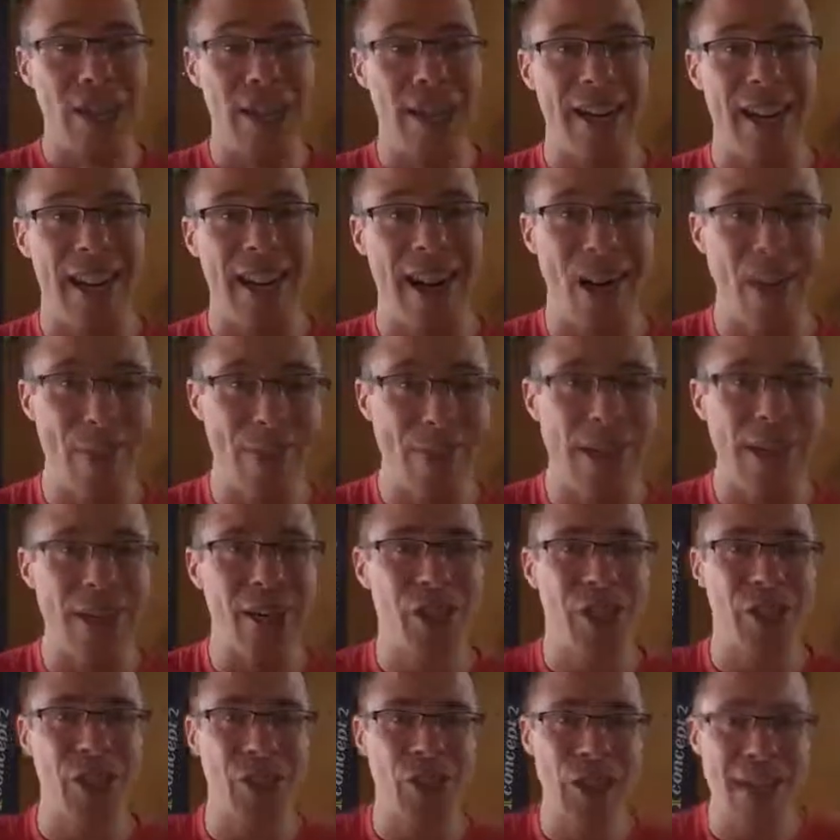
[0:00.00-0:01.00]
and how
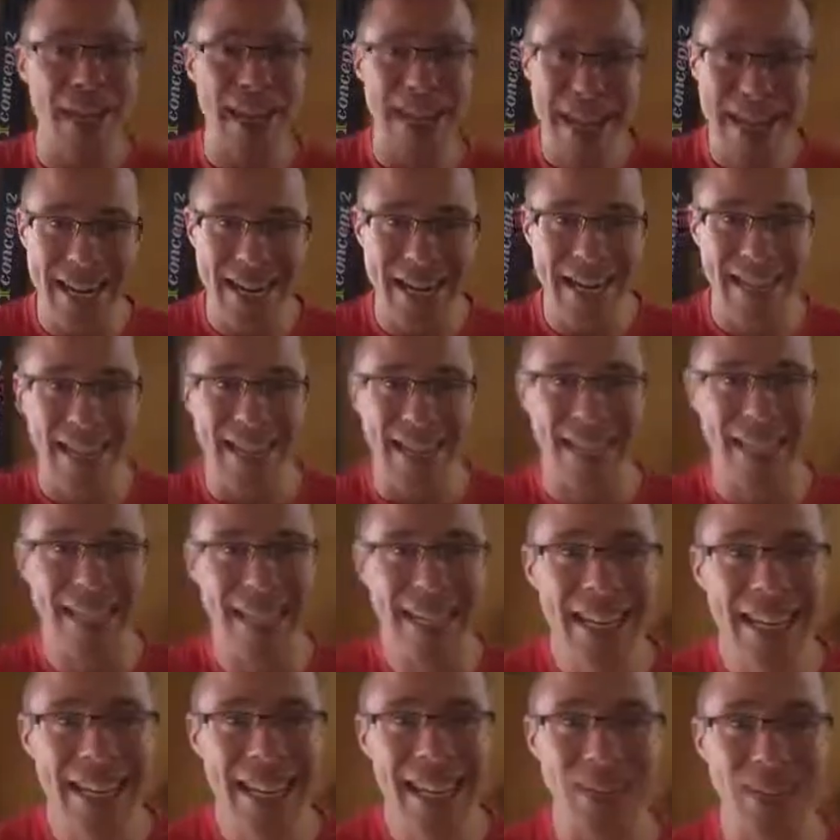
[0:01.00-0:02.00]
much you eat
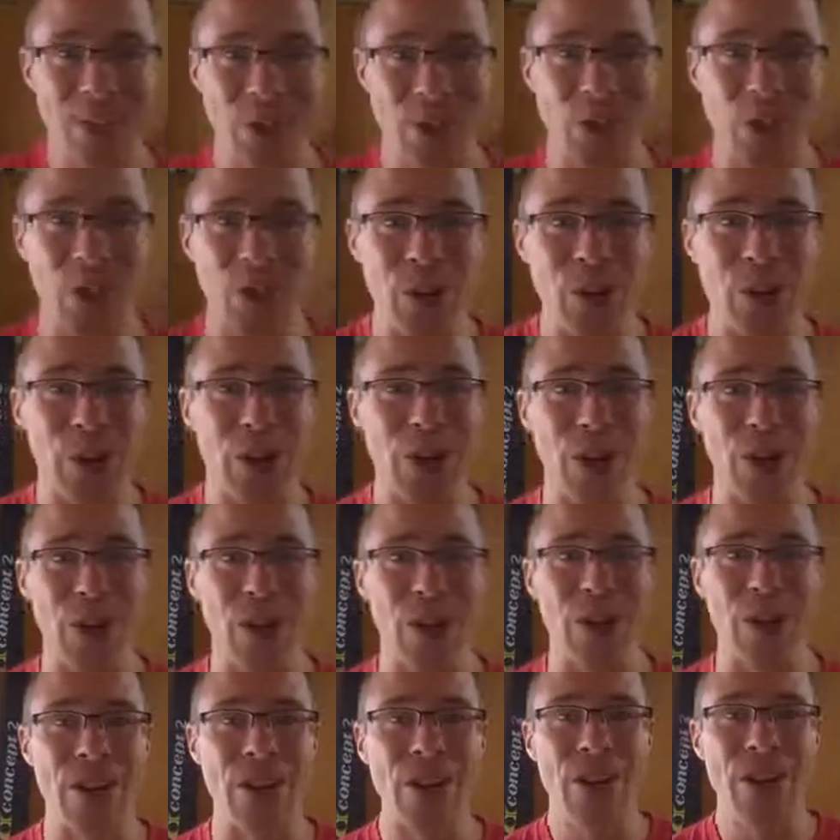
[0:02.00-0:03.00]
is
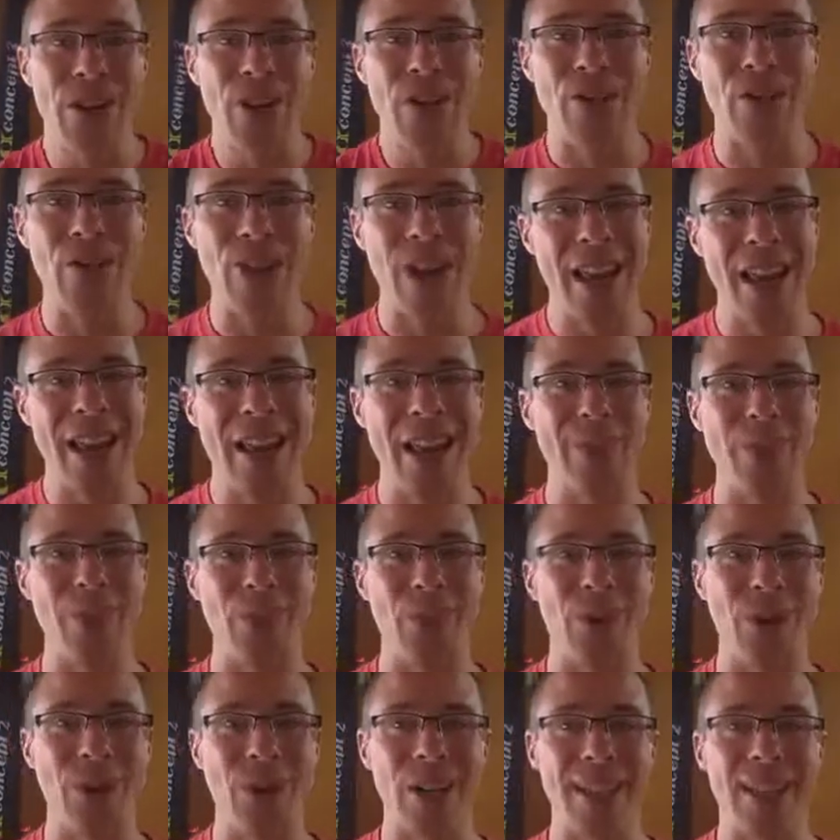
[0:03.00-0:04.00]
also really
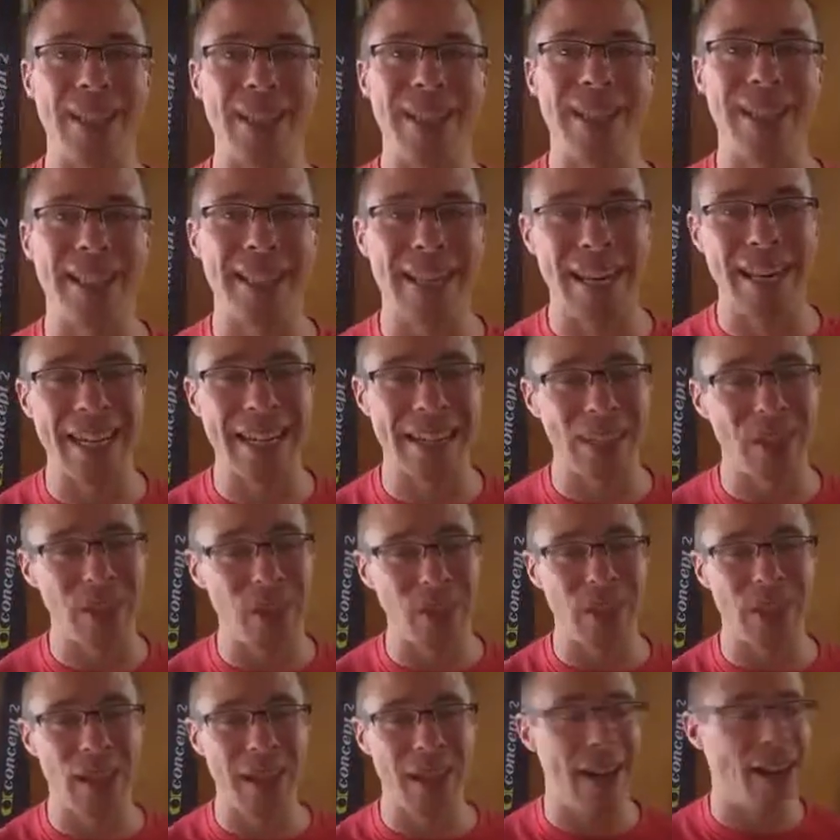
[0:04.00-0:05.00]
important to take into
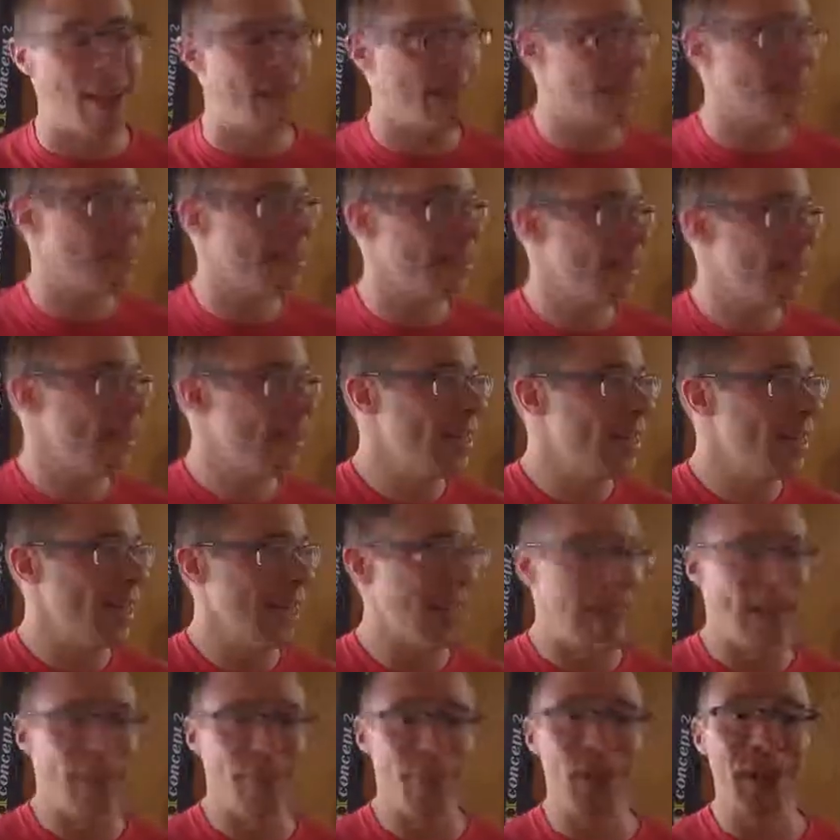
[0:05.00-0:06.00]
account.
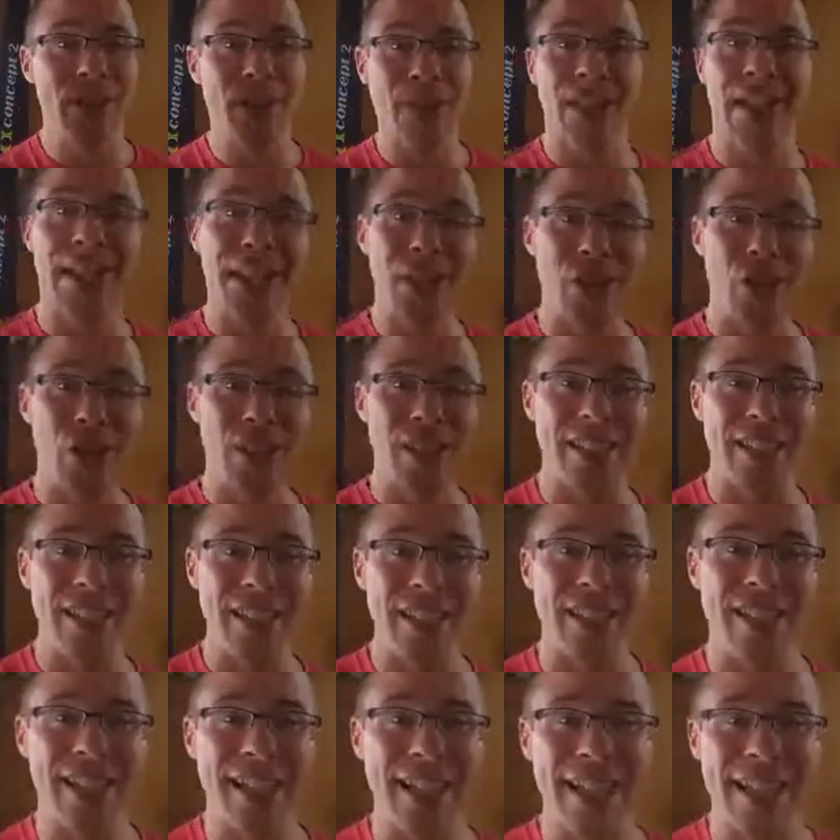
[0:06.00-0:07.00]
There's an interesting
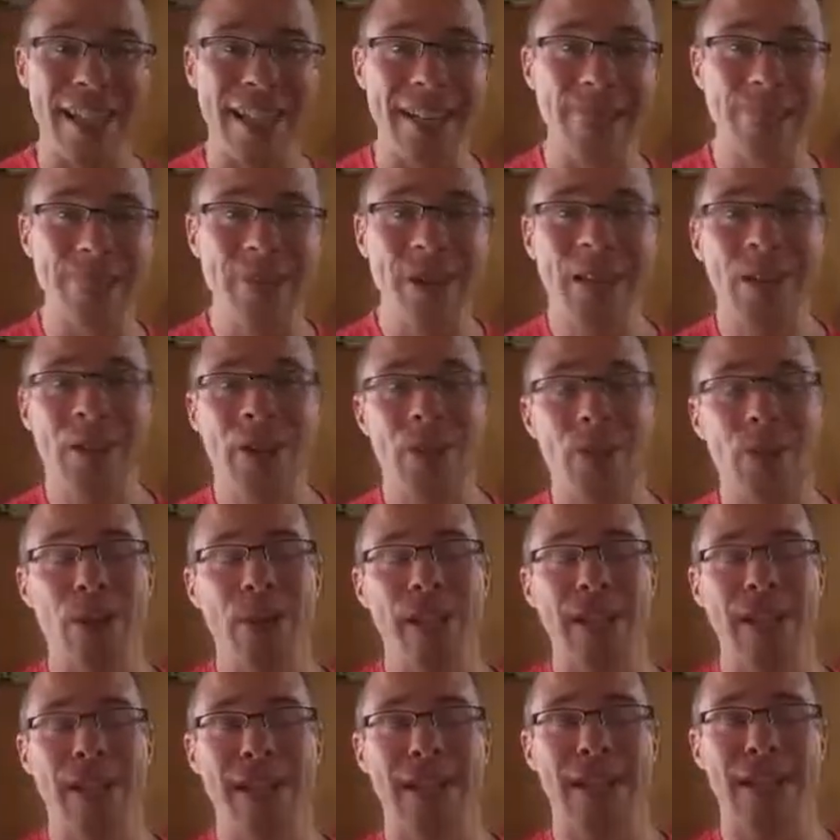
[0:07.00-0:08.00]
study where
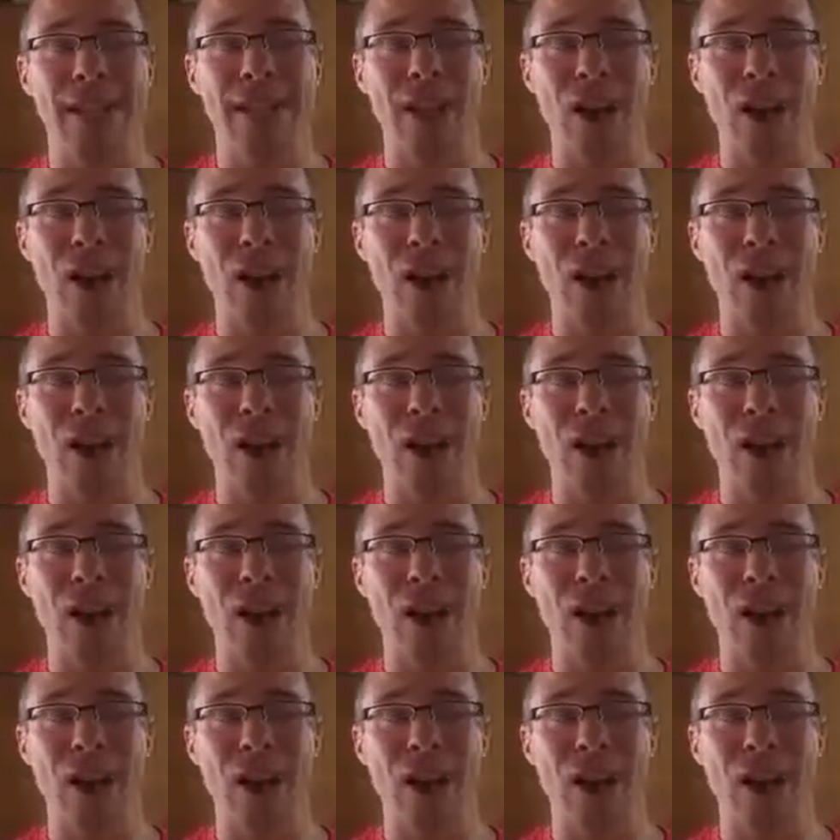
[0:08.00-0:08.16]
they